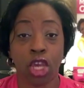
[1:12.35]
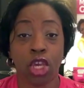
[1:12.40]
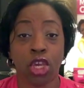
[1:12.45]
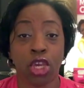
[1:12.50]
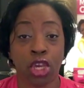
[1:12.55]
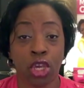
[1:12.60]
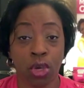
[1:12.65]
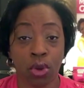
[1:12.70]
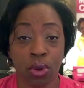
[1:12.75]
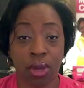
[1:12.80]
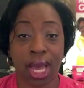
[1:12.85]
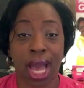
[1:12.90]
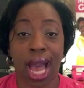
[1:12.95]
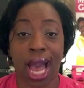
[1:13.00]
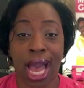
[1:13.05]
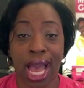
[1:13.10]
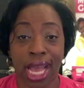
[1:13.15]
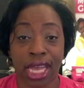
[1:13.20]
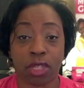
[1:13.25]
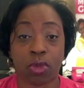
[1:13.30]
you
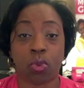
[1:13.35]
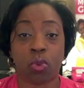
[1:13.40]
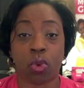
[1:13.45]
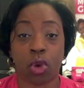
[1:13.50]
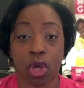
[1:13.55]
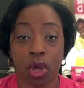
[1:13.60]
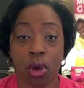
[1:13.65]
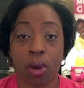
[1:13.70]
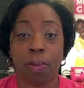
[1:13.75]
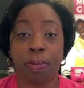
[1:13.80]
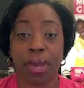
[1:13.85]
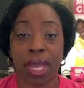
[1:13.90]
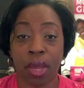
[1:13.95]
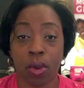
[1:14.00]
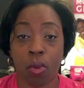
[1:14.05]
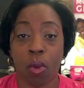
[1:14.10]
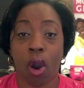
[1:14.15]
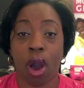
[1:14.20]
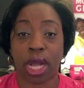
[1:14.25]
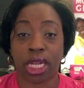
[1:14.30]
guys will be
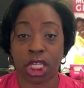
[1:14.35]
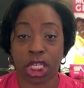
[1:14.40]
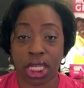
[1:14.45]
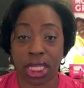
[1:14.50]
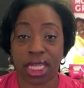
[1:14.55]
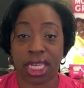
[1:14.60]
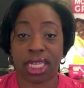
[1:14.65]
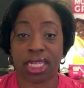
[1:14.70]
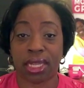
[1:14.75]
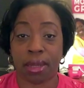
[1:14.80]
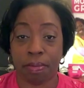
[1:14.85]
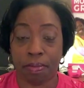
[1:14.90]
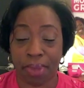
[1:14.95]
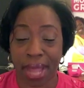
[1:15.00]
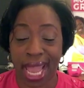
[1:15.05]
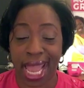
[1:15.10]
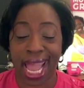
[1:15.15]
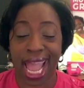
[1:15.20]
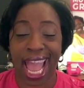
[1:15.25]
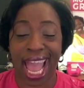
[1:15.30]
watching the
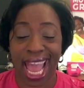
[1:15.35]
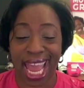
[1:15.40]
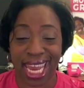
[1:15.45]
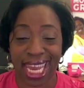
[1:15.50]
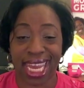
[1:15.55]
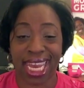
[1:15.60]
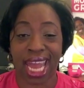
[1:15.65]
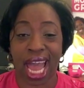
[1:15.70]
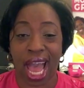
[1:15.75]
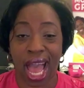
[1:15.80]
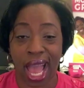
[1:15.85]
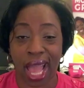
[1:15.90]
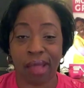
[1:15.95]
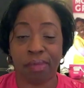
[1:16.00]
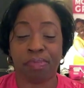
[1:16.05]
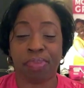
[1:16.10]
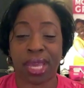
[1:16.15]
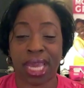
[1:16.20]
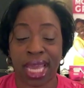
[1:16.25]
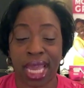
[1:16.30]
debate at 9
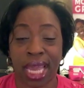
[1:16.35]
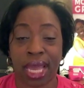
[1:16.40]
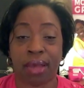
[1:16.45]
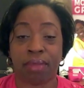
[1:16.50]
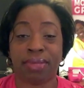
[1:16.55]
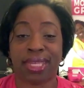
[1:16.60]
p.m.